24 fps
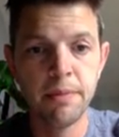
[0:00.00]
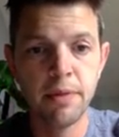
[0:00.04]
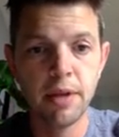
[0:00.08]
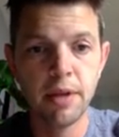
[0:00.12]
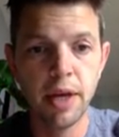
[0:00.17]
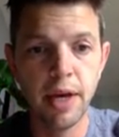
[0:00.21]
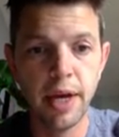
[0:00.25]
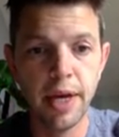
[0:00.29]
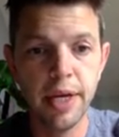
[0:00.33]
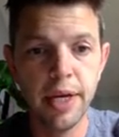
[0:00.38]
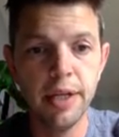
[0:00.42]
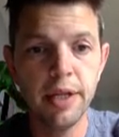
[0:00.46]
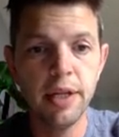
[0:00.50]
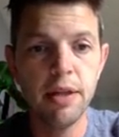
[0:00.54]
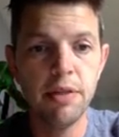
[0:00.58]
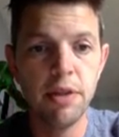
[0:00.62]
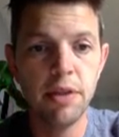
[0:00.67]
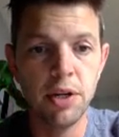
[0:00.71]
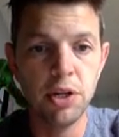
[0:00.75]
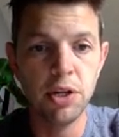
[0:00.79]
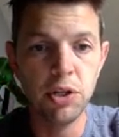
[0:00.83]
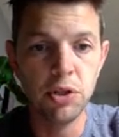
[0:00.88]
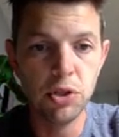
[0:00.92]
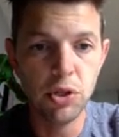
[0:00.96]
Okay,
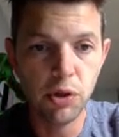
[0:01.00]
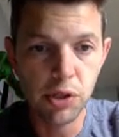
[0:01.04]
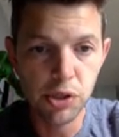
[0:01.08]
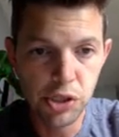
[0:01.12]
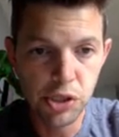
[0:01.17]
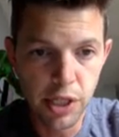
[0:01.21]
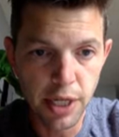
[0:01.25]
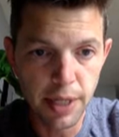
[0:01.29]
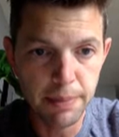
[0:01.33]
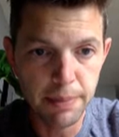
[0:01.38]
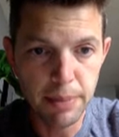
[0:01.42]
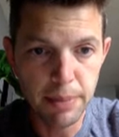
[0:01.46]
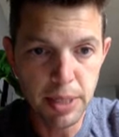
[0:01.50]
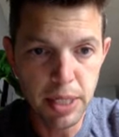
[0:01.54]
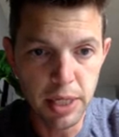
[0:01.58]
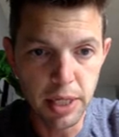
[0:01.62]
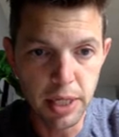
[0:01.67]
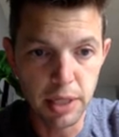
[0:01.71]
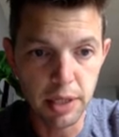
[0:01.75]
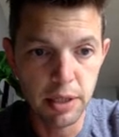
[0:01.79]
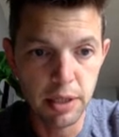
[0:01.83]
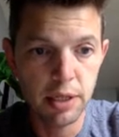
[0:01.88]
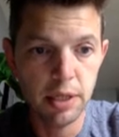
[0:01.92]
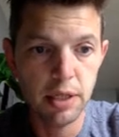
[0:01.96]
then you go to shape
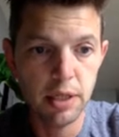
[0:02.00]
B.